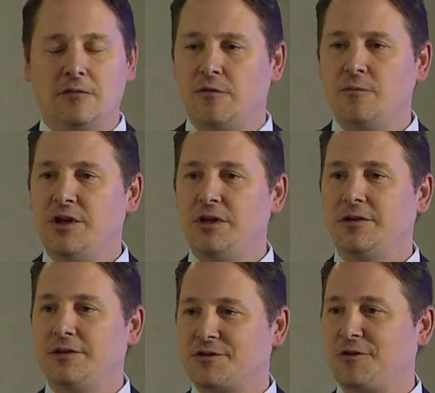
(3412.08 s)
and for
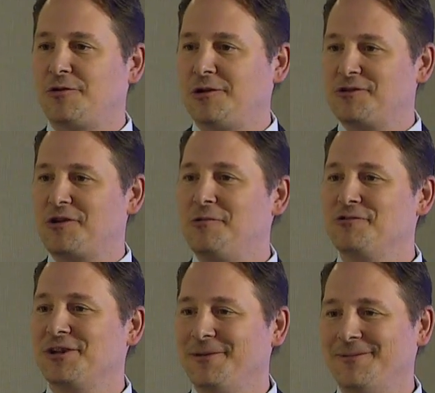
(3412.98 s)
me, a circle is
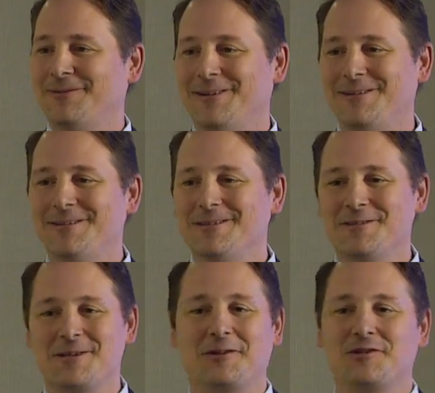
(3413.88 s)
closing, and
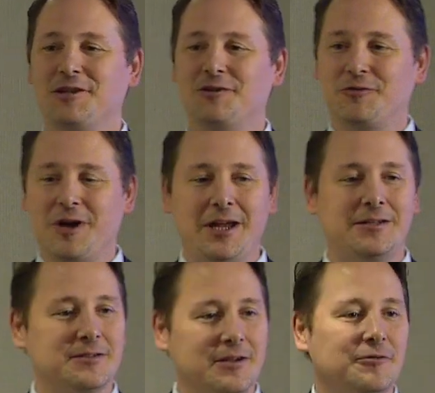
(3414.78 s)
it's actually
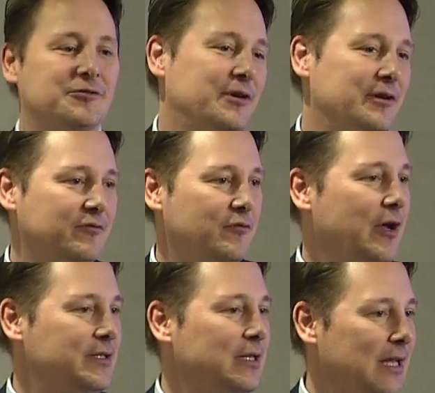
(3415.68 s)
great now to have
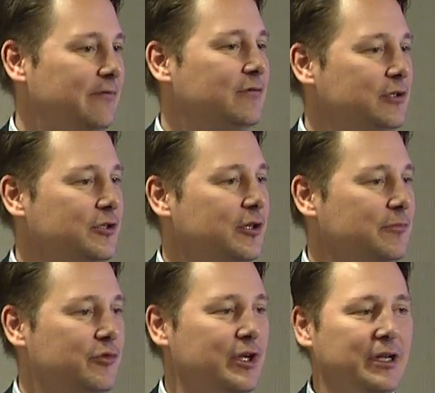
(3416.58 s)
greater leverage
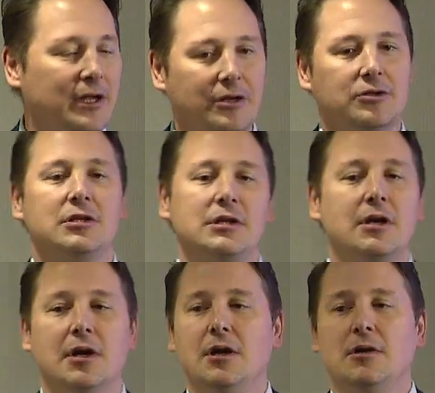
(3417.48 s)
and bring
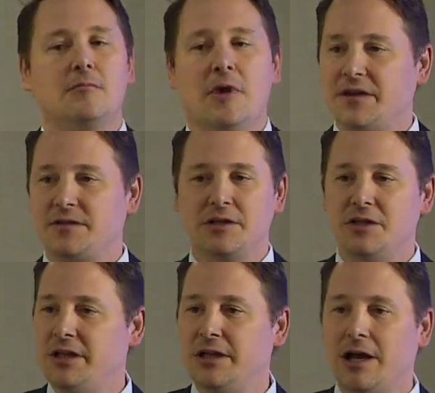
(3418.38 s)
actually
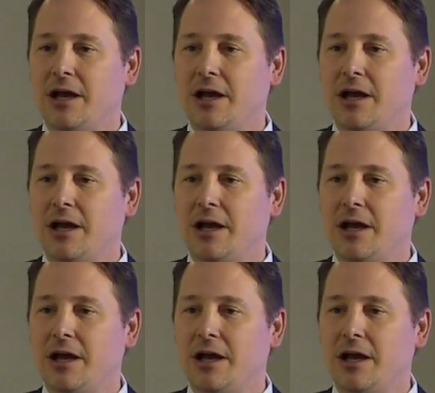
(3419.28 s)
SDG